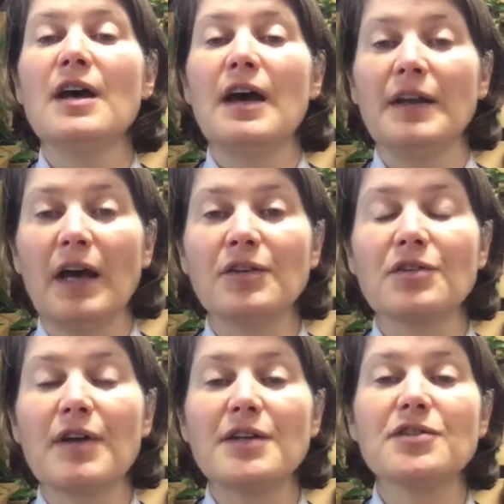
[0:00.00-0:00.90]
an
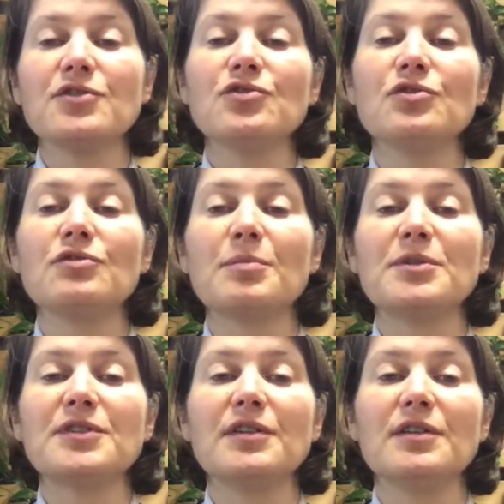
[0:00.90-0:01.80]
undergraduate student
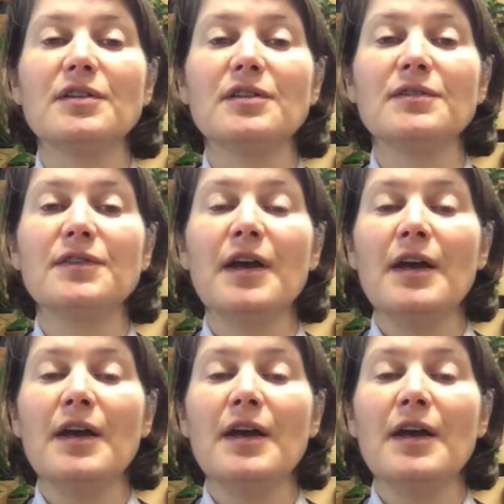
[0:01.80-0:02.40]
representative.